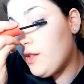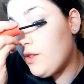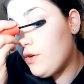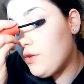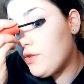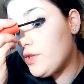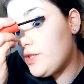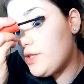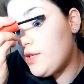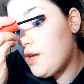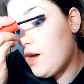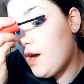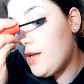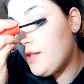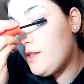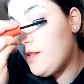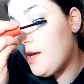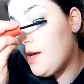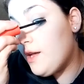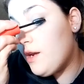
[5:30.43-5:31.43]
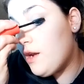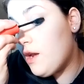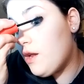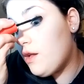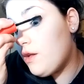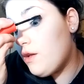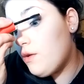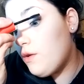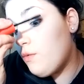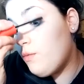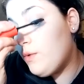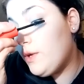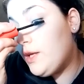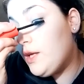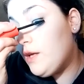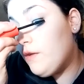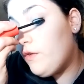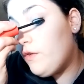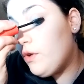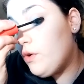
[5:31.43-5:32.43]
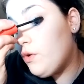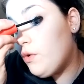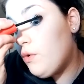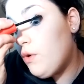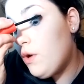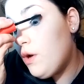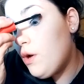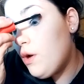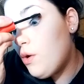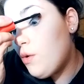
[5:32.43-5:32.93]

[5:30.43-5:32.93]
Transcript: or the side that would give you,